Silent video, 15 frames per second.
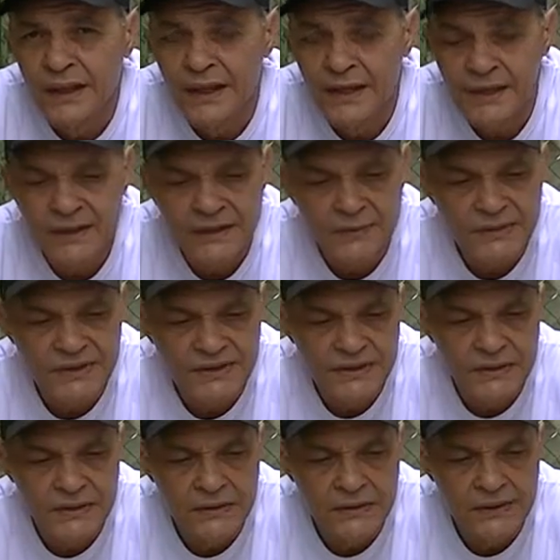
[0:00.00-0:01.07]
Here in
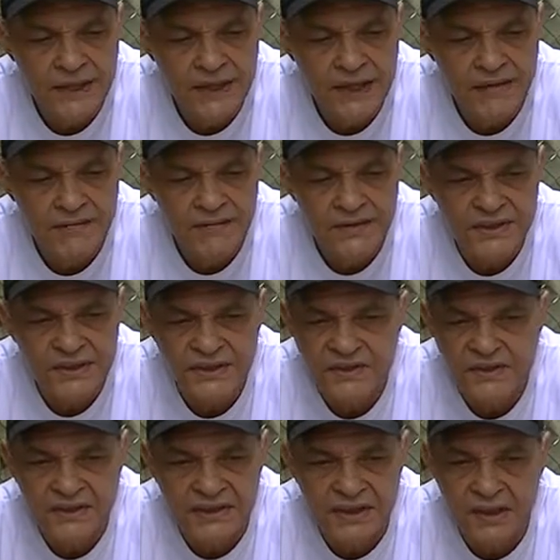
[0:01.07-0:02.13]
Brazil we have
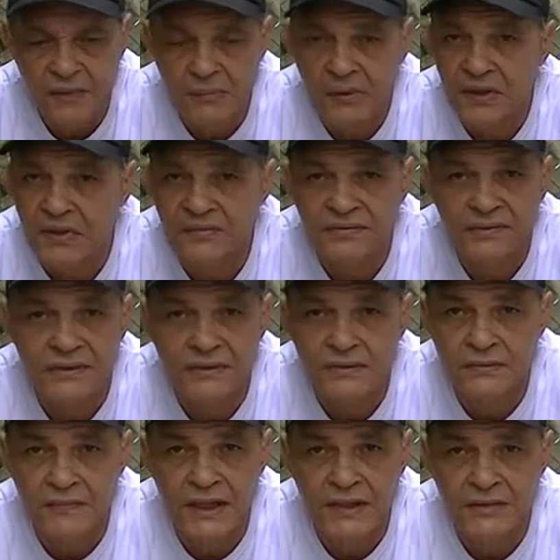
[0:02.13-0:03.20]
just a couple of
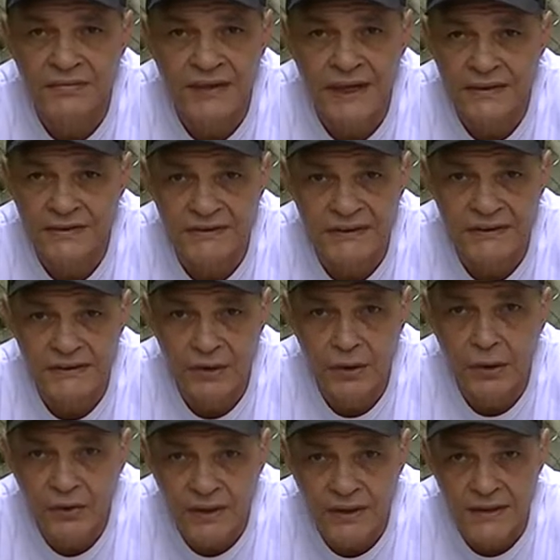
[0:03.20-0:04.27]
manufacturers,
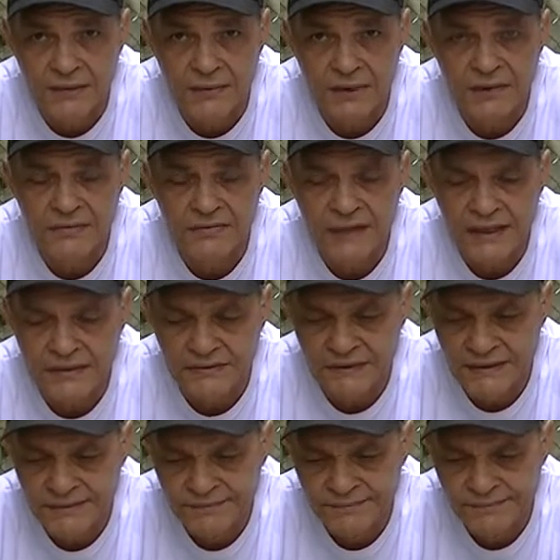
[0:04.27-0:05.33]
locally manufactured.